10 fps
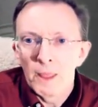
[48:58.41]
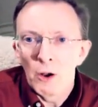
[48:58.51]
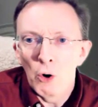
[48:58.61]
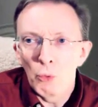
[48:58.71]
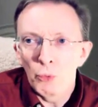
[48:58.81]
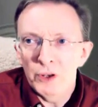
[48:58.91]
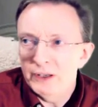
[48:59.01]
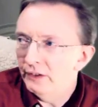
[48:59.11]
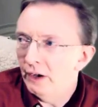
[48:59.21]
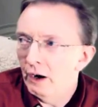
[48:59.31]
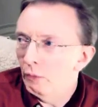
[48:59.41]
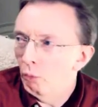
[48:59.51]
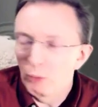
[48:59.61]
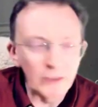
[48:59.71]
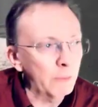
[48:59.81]
All we need are
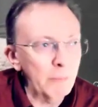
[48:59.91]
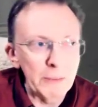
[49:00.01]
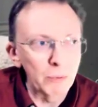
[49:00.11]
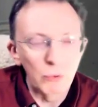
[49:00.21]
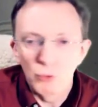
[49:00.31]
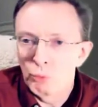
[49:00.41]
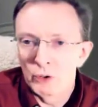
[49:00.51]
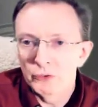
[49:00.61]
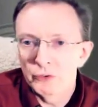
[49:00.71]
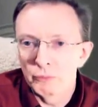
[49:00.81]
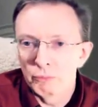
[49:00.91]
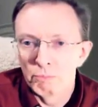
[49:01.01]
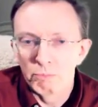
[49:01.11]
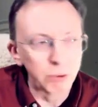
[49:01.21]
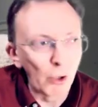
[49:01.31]
willing people who want to
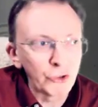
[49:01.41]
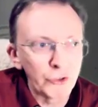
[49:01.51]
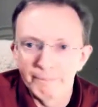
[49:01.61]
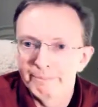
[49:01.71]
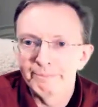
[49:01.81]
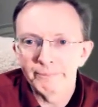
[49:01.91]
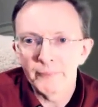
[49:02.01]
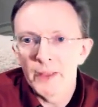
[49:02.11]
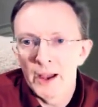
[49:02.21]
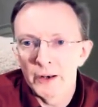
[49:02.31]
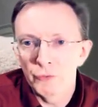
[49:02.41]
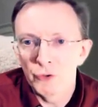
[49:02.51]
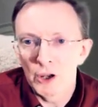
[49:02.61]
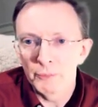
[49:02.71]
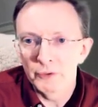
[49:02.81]
blossom. And if you
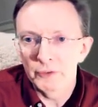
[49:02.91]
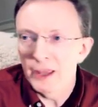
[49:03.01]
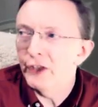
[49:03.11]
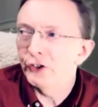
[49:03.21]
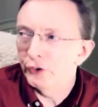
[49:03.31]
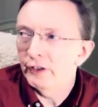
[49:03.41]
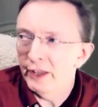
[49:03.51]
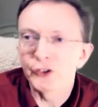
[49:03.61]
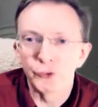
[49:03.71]
come and let us